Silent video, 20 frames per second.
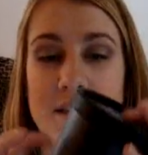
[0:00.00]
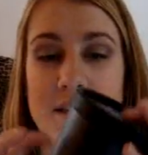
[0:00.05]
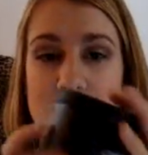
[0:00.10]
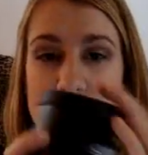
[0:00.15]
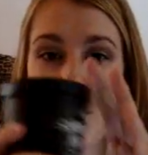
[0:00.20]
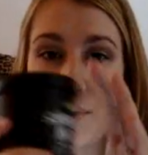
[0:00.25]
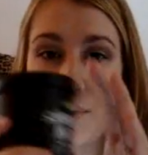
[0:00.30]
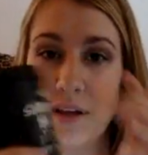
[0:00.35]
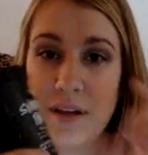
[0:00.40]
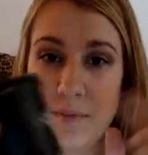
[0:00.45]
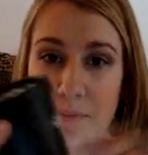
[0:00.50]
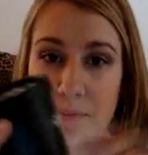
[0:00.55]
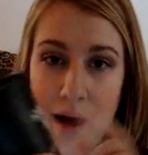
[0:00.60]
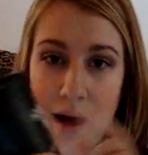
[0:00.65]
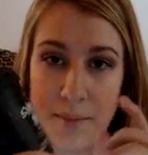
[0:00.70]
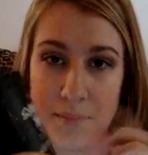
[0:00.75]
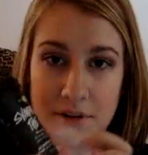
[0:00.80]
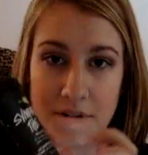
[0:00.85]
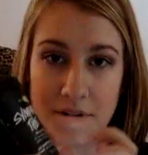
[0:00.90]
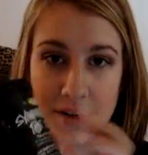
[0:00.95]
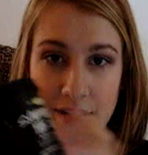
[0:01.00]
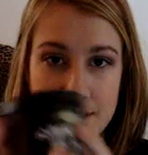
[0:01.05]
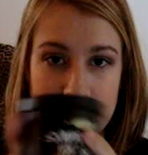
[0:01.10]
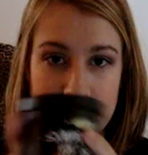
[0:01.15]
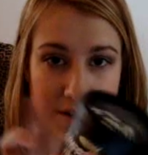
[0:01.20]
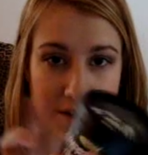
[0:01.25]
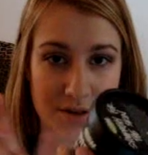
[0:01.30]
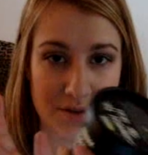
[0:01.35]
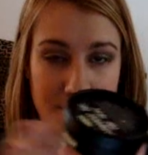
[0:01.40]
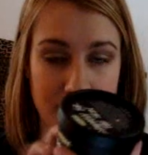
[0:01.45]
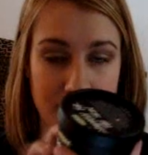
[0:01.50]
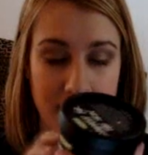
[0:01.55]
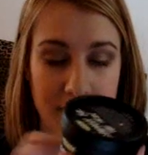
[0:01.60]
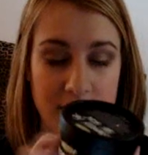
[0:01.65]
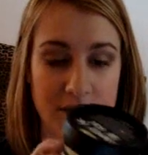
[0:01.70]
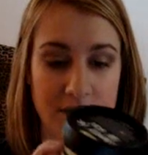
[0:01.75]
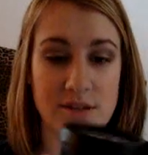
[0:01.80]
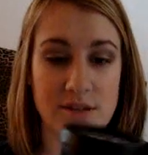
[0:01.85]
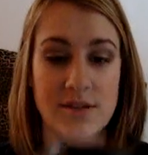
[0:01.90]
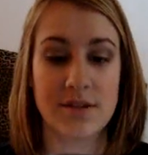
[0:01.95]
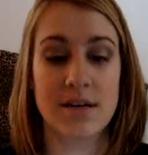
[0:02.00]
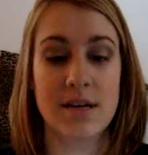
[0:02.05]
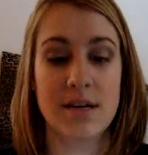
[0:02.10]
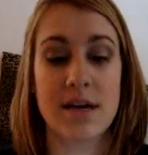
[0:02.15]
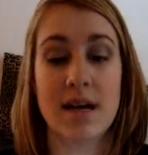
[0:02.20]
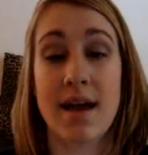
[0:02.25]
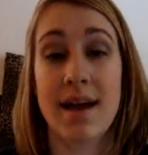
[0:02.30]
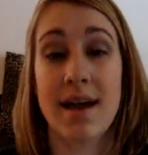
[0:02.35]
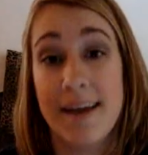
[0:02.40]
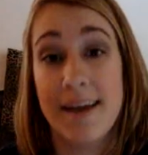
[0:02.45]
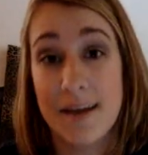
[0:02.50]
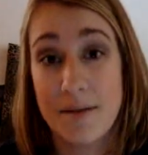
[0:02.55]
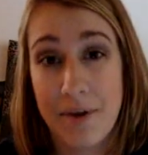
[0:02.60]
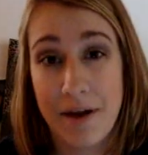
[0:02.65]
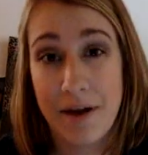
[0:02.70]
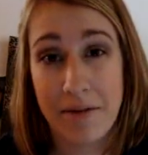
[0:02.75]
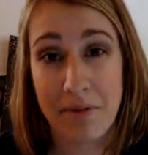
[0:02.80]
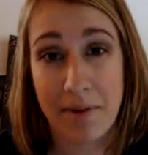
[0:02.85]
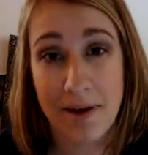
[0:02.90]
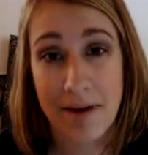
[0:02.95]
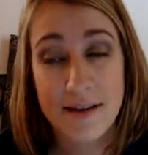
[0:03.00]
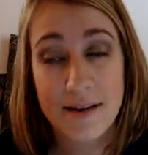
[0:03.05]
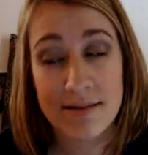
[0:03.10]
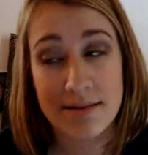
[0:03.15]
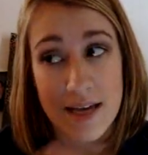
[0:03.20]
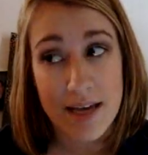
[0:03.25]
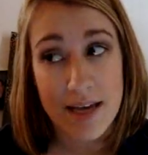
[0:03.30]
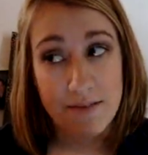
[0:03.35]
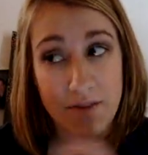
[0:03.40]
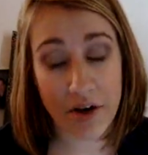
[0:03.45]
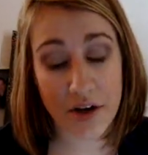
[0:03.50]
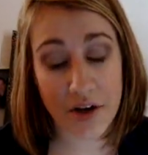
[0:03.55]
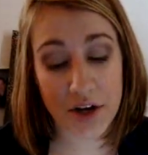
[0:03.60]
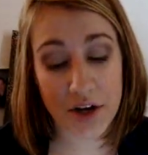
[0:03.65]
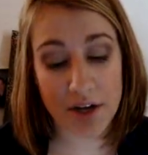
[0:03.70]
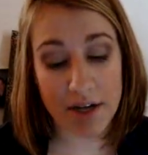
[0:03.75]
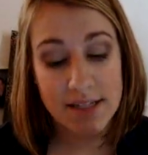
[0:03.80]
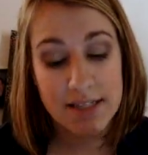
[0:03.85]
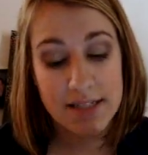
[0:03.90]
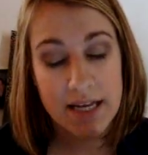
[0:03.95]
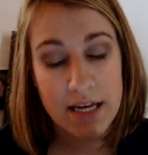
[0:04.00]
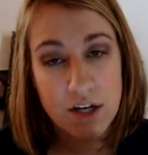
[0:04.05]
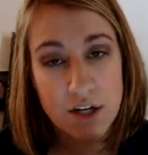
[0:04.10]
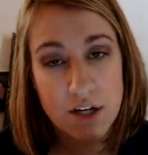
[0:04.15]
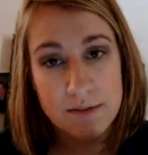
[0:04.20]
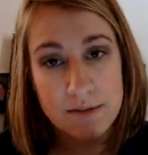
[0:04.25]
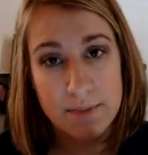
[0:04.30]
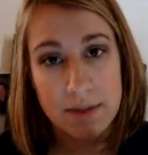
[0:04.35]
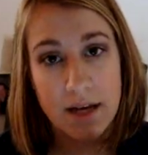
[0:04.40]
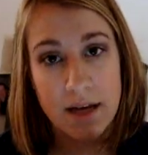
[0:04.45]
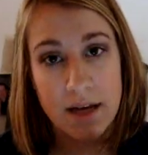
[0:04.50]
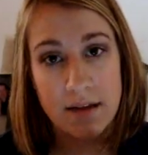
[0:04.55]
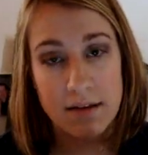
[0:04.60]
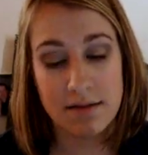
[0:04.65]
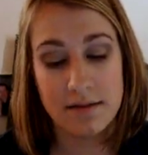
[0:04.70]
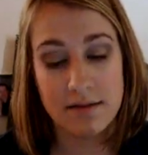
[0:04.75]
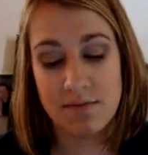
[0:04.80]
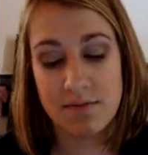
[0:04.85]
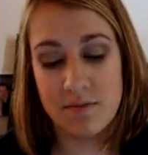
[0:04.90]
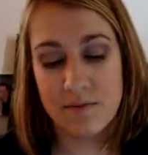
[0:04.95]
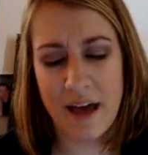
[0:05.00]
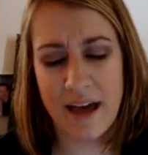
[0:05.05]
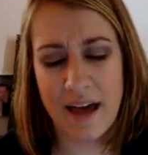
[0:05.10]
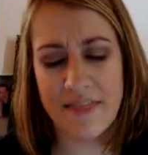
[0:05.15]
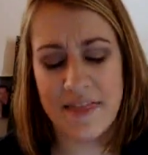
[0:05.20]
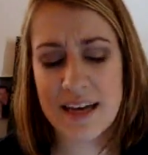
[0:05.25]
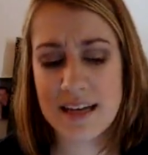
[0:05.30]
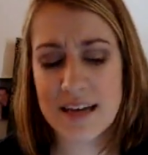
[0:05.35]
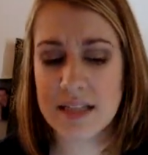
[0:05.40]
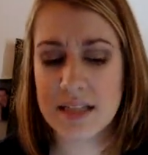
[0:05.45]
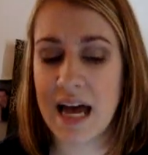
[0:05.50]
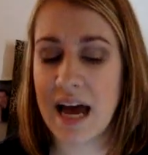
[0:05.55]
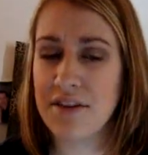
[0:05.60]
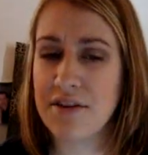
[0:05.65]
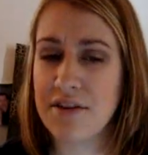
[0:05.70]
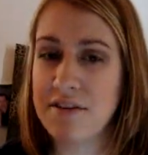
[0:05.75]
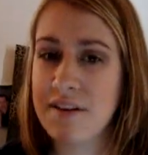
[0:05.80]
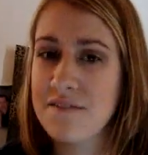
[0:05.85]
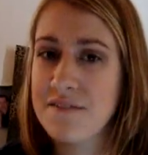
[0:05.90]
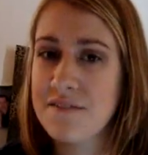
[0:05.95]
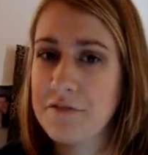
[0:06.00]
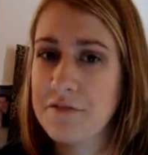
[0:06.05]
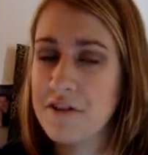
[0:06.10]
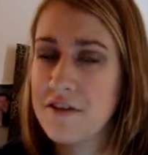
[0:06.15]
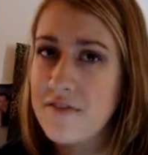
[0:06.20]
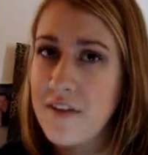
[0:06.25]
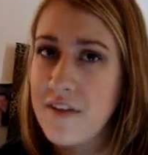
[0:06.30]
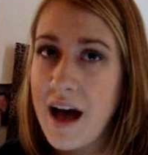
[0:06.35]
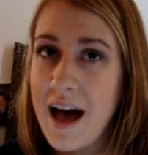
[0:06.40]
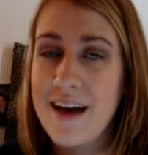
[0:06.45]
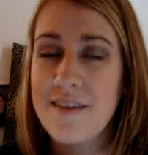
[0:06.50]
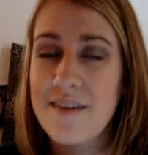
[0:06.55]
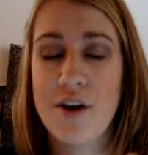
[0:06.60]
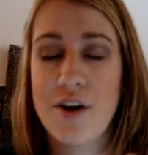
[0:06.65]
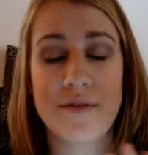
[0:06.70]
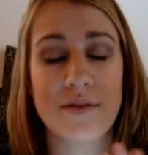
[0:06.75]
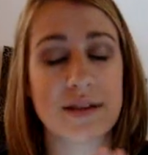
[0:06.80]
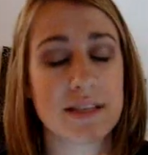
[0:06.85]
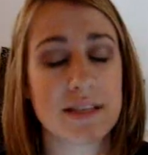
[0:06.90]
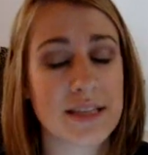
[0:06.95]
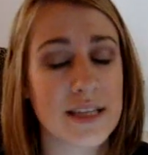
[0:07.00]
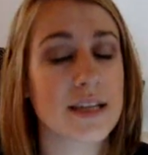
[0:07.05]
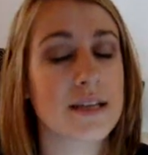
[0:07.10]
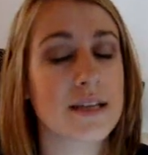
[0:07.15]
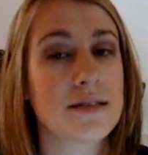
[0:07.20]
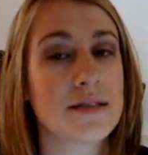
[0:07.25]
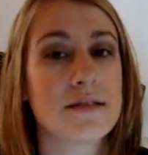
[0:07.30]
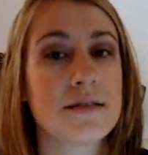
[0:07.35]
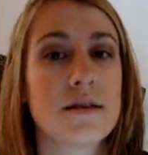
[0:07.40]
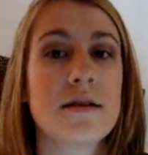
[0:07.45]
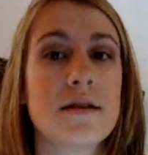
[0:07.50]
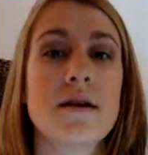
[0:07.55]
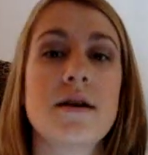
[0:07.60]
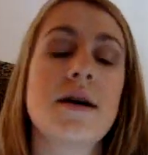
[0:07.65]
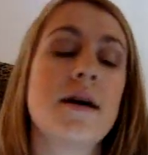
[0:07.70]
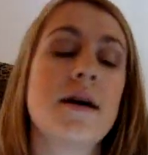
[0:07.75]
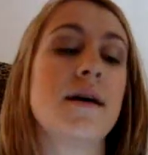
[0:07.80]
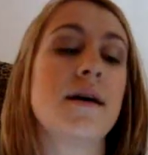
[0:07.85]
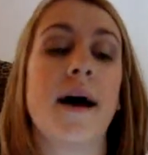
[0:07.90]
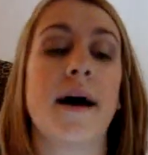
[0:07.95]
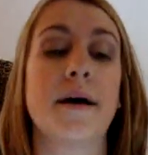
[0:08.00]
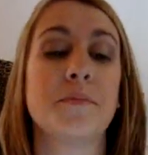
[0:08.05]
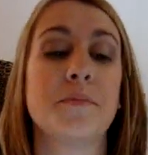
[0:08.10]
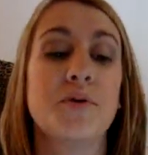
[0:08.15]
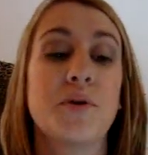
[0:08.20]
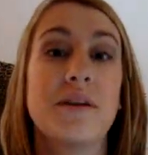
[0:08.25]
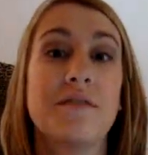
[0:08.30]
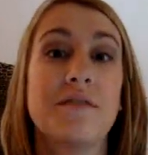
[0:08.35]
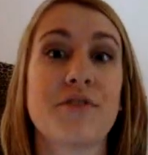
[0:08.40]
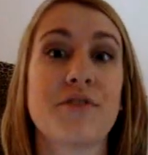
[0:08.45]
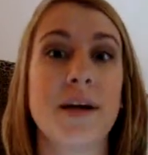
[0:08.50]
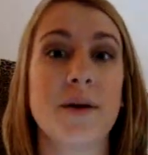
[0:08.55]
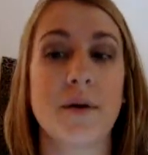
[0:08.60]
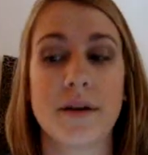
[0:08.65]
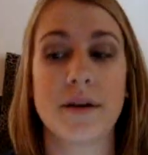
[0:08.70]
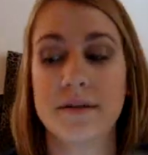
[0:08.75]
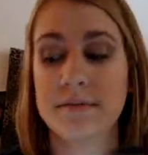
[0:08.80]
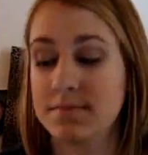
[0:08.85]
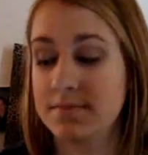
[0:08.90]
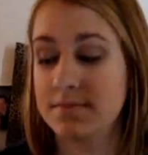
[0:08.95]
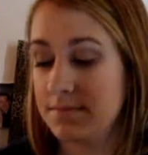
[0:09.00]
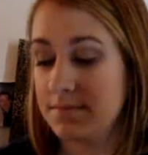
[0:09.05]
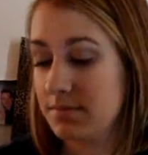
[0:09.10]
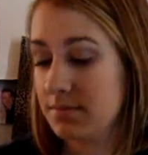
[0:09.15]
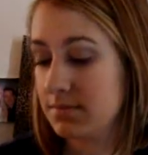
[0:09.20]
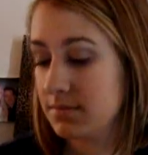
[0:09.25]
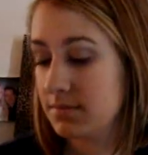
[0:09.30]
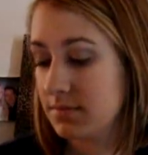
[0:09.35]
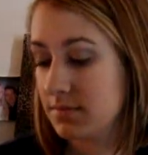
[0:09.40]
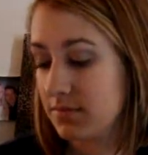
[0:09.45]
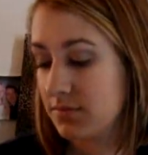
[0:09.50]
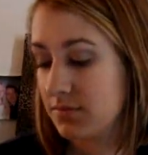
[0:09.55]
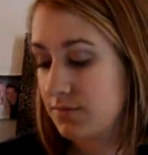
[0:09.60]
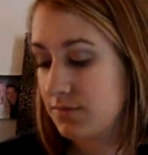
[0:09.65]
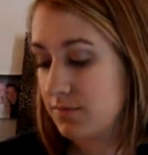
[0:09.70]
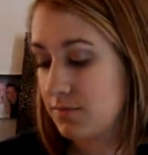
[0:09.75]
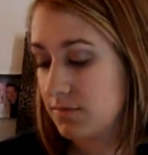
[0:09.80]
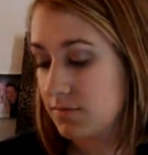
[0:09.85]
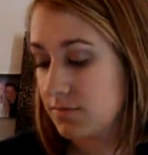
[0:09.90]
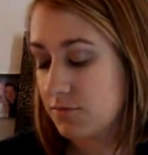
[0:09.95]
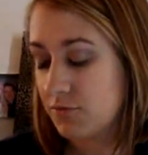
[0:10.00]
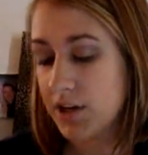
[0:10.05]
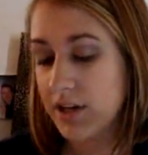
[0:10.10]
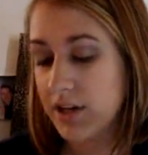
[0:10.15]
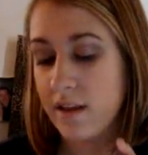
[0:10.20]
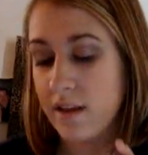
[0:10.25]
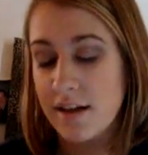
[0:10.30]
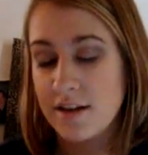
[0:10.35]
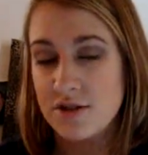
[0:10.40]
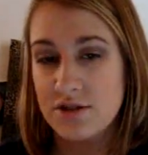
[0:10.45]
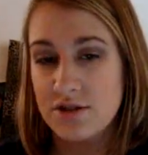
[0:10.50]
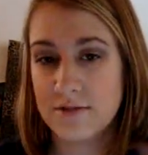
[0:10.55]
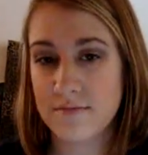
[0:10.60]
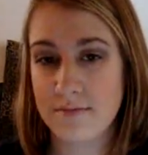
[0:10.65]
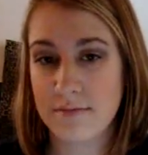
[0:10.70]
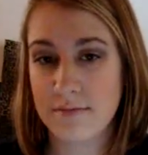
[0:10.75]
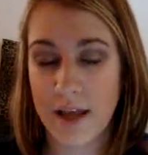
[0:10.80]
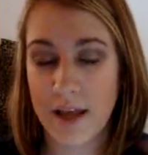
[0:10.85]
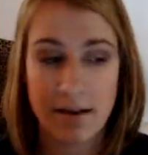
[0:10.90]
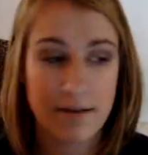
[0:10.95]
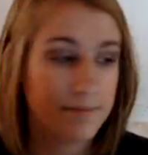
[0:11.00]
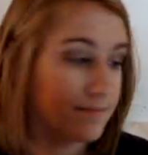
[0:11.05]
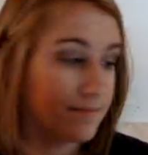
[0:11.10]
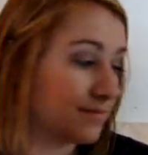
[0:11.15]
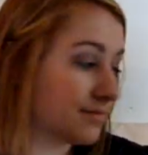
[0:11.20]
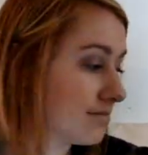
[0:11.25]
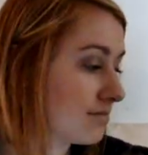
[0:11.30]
These are really popular containers with Lush. And by the way, save all your containers because I think it's either every 5 or every 6 you get a free one. Free Lush thing.